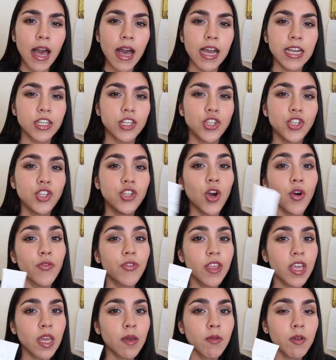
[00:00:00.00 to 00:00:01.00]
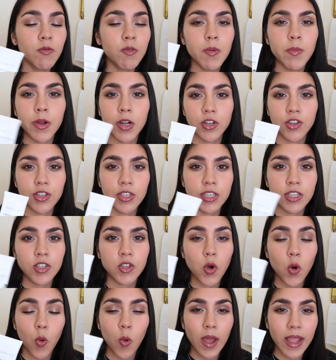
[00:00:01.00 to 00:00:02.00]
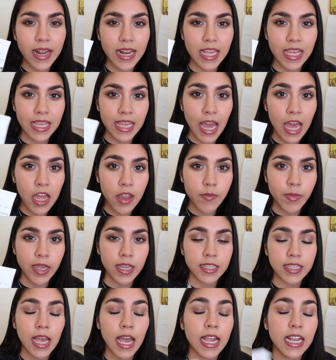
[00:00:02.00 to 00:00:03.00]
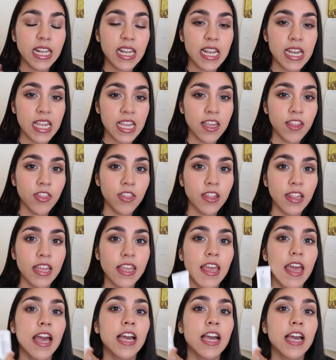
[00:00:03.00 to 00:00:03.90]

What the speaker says: I don't think I'm gonna repurchase this quite yet because I need the like